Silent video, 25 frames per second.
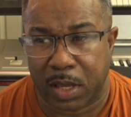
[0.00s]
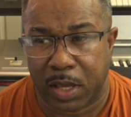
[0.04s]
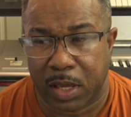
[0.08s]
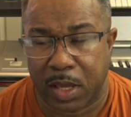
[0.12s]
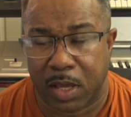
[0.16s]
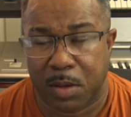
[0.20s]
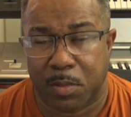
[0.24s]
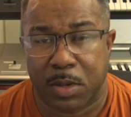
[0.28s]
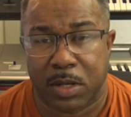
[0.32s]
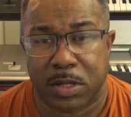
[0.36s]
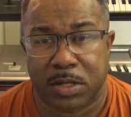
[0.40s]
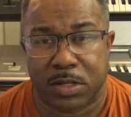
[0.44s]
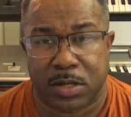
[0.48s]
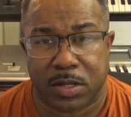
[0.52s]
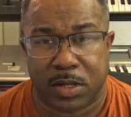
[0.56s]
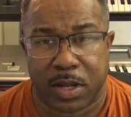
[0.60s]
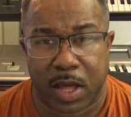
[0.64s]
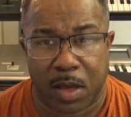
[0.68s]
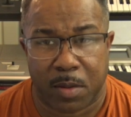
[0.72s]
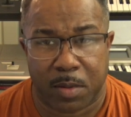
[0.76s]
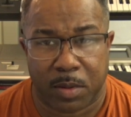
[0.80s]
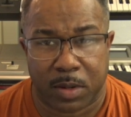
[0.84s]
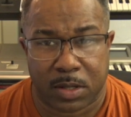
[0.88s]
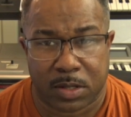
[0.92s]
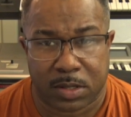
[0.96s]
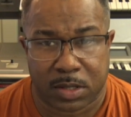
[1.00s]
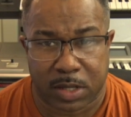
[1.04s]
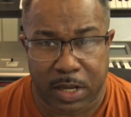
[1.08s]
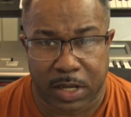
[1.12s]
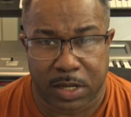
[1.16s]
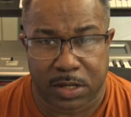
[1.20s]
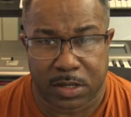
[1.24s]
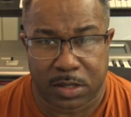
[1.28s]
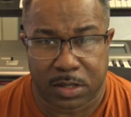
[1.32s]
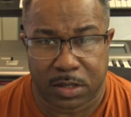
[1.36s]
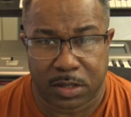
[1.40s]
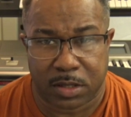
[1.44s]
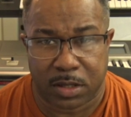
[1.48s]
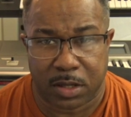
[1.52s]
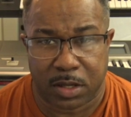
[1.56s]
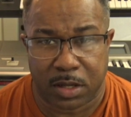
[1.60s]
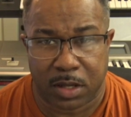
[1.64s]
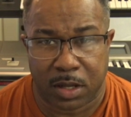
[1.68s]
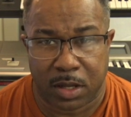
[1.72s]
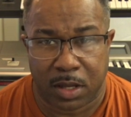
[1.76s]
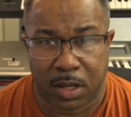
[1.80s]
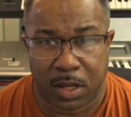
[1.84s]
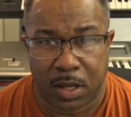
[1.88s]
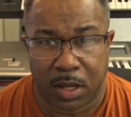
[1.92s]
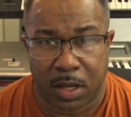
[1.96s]
image stabilization,
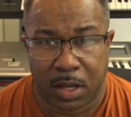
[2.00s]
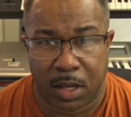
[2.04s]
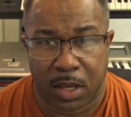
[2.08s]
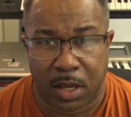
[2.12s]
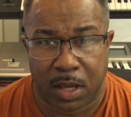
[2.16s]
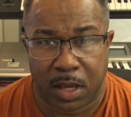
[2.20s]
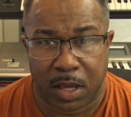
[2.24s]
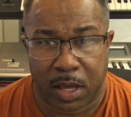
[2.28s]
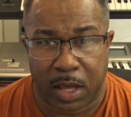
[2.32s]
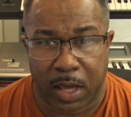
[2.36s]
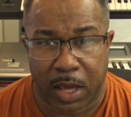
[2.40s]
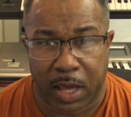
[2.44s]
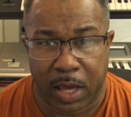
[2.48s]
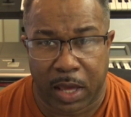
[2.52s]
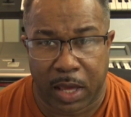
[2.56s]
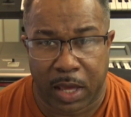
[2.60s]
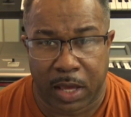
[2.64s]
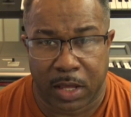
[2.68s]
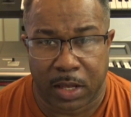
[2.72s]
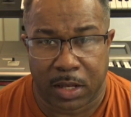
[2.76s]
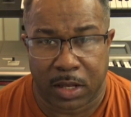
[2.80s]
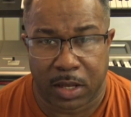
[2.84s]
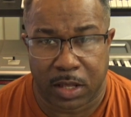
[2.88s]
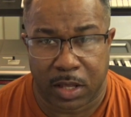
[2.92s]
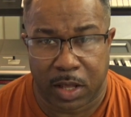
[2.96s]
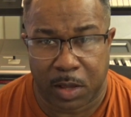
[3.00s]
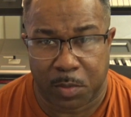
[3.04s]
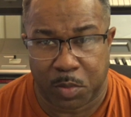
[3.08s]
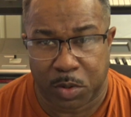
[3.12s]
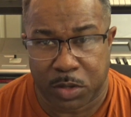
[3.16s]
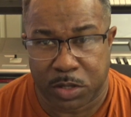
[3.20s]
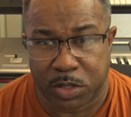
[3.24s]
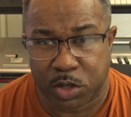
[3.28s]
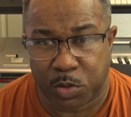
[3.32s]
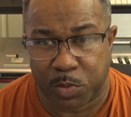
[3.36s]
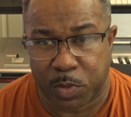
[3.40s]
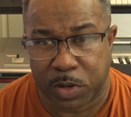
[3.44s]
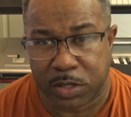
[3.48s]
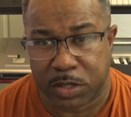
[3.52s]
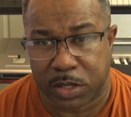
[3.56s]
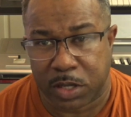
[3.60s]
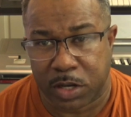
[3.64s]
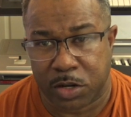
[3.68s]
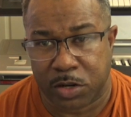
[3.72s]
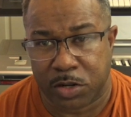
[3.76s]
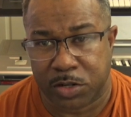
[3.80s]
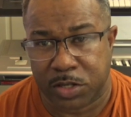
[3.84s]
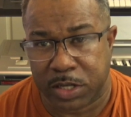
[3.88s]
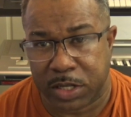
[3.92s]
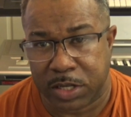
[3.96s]
and they put so much
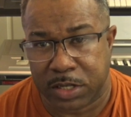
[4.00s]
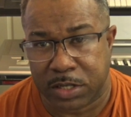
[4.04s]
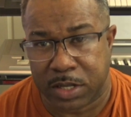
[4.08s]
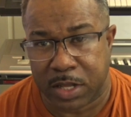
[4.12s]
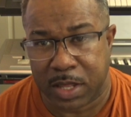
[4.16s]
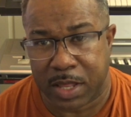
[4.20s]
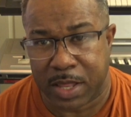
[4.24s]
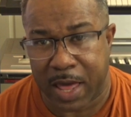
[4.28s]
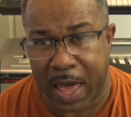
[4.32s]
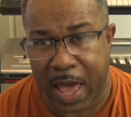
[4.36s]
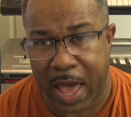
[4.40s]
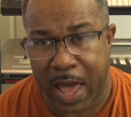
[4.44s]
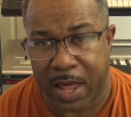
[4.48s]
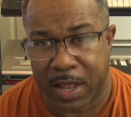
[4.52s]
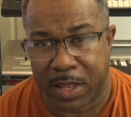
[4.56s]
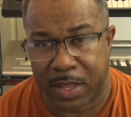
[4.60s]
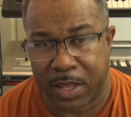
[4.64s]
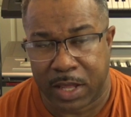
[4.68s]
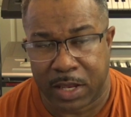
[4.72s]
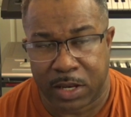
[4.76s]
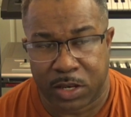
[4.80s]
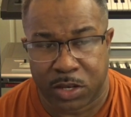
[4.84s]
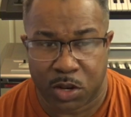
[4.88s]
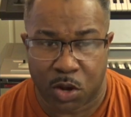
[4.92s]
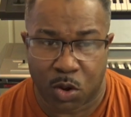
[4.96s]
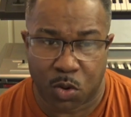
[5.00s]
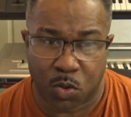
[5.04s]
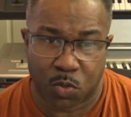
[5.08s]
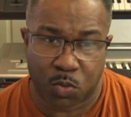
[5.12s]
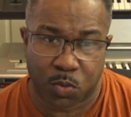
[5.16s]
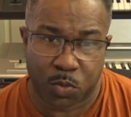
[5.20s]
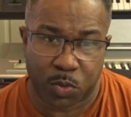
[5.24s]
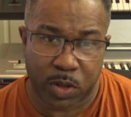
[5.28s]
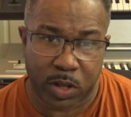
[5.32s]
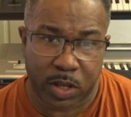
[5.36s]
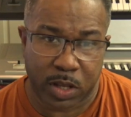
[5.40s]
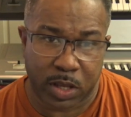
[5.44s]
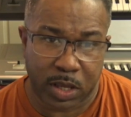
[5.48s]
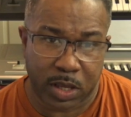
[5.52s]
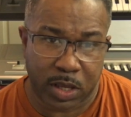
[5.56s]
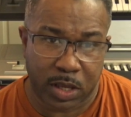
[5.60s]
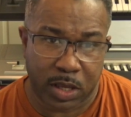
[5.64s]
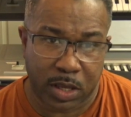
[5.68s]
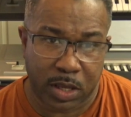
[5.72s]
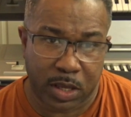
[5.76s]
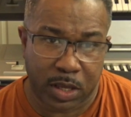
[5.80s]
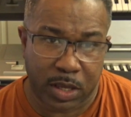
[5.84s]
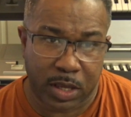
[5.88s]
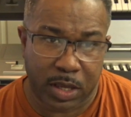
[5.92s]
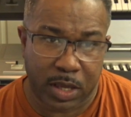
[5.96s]
energy into that they don't
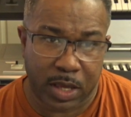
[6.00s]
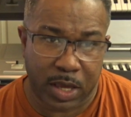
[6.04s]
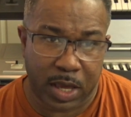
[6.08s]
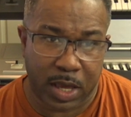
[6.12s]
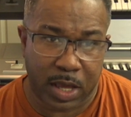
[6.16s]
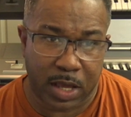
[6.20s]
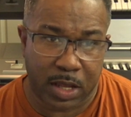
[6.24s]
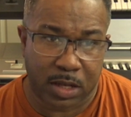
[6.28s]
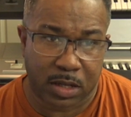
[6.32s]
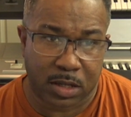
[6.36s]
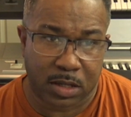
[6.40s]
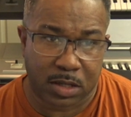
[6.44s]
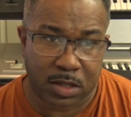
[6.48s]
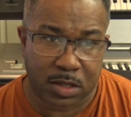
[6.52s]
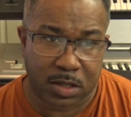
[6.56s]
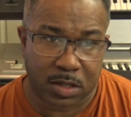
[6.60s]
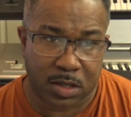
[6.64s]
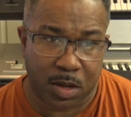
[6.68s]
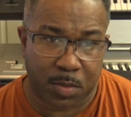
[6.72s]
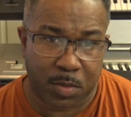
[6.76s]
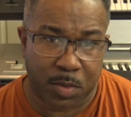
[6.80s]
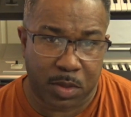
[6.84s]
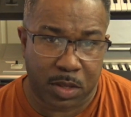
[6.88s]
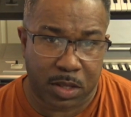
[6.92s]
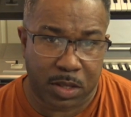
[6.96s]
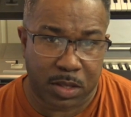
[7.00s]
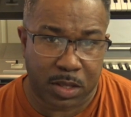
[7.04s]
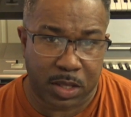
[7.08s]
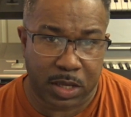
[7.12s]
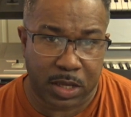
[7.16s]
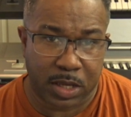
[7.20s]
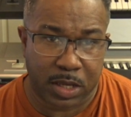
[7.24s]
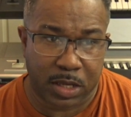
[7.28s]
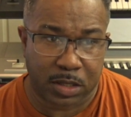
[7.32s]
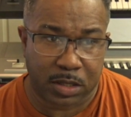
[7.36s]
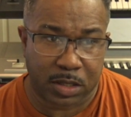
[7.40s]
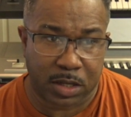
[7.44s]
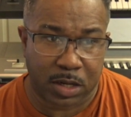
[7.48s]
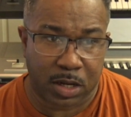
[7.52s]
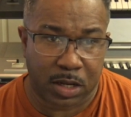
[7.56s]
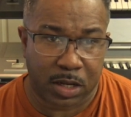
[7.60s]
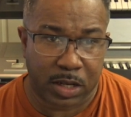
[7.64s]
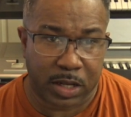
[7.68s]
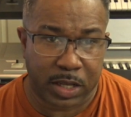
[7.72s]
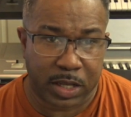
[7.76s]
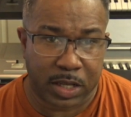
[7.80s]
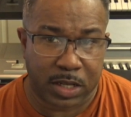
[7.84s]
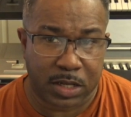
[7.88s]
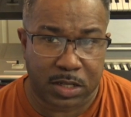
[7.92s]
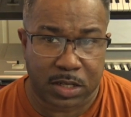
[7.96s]
really get some of the things in a
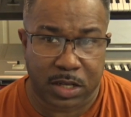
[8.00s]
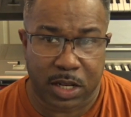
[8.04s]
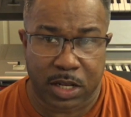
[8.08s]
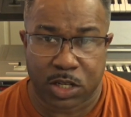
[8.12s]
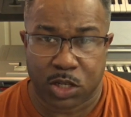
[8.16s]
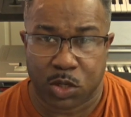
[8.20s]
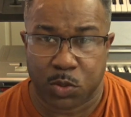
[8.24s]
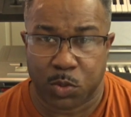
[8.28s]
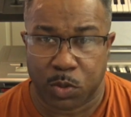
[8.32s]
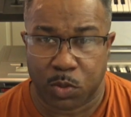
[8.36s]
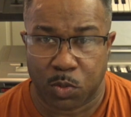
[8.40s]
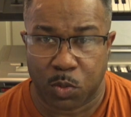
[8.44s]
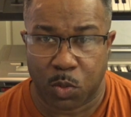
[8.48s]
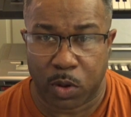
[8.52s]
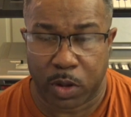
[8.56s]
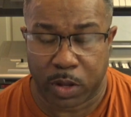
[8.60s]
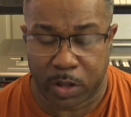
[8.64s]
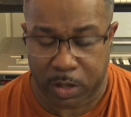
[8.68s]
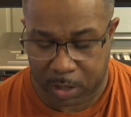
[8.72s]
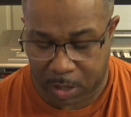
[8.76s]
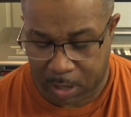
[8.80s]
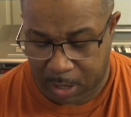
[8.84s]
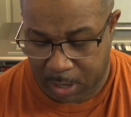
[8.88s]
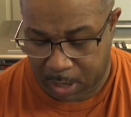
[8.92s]
lens that you would want.